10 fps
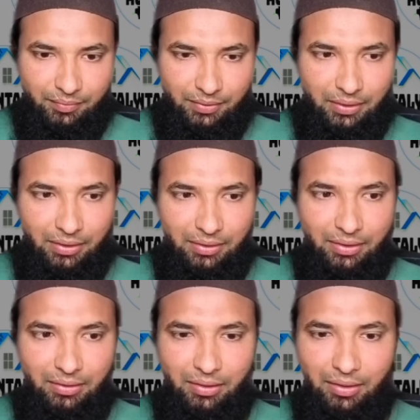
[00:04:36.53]
This is
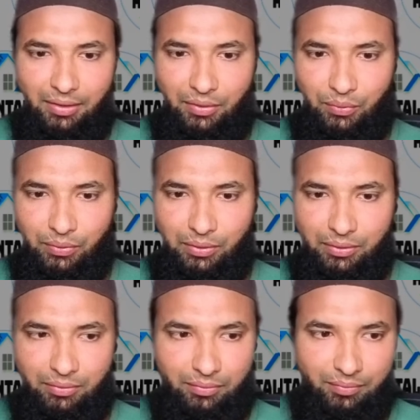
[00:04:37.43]
the third route.
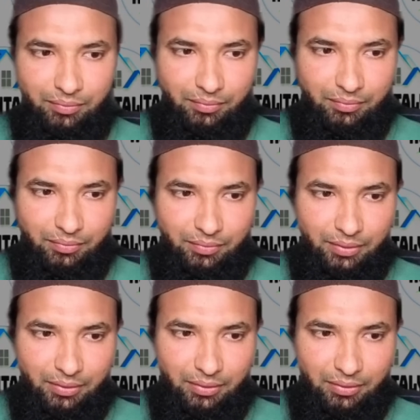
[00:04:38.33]

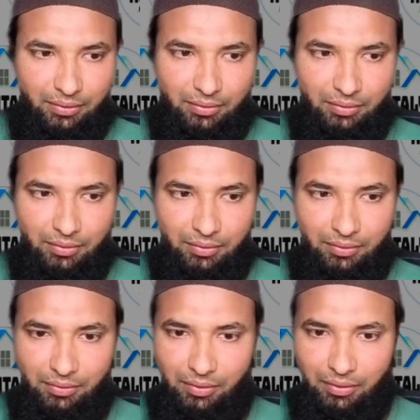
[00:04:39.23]
It is
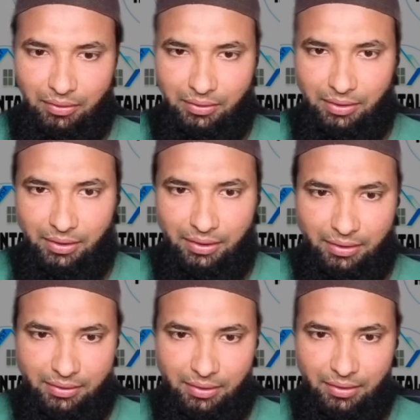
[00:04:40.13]
uh, not seen
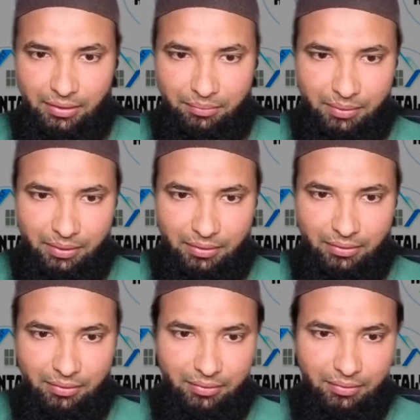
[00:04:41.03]
easily, but
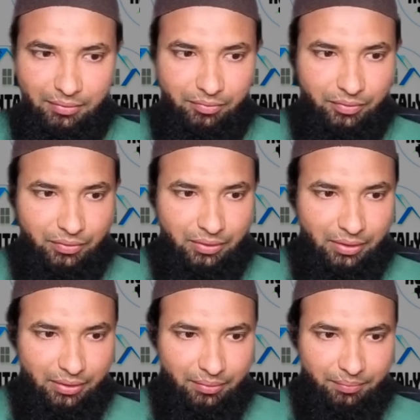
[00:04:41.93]
uh, if you
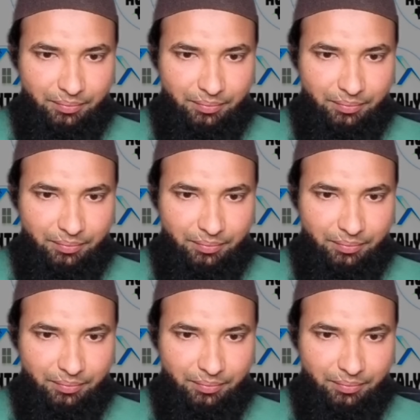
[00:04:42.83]
see,